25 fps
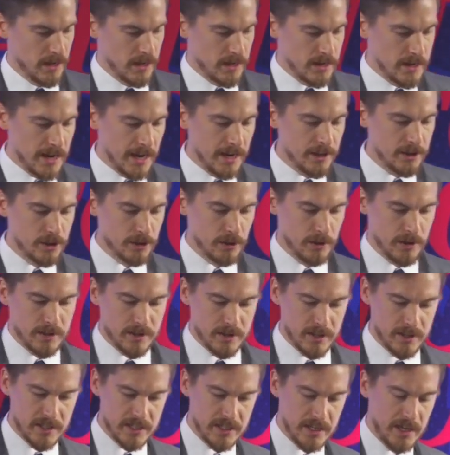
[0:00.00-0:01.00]
Nature
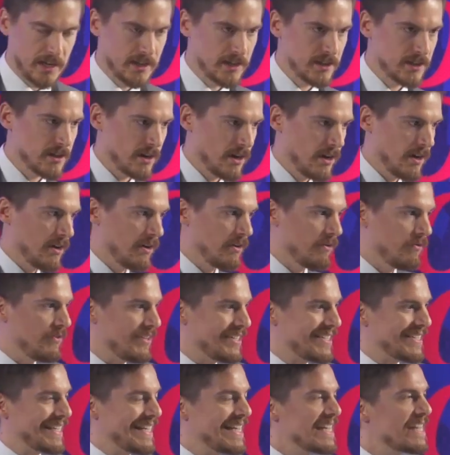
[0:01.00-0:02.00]
in the sense of,
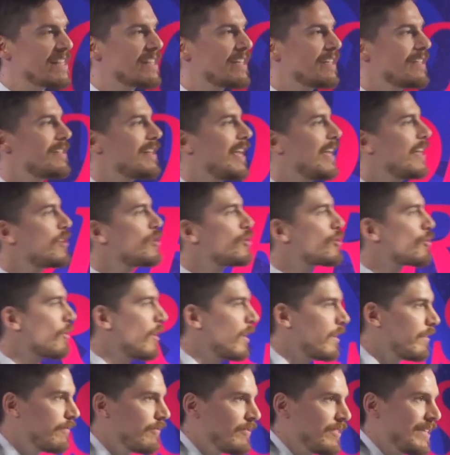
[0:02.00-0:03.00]
it's in the nature
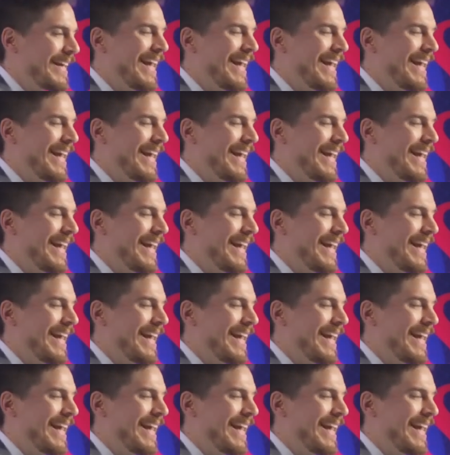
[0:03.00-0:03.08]
of